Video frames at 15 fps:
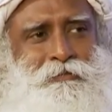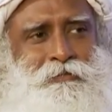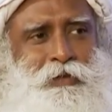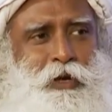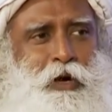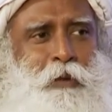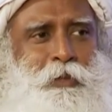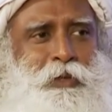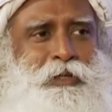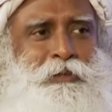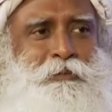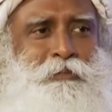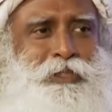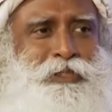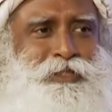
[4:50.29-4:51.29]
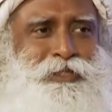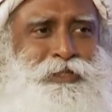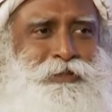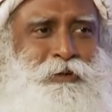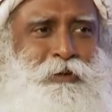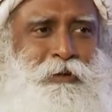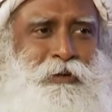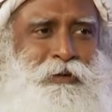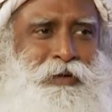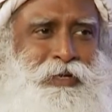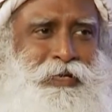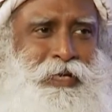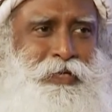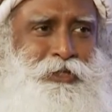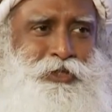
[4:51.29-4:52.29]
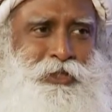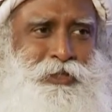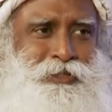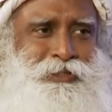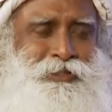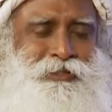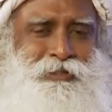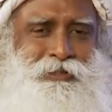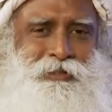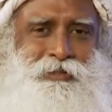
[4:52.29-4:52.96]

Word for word: phenomenal machine or a gadget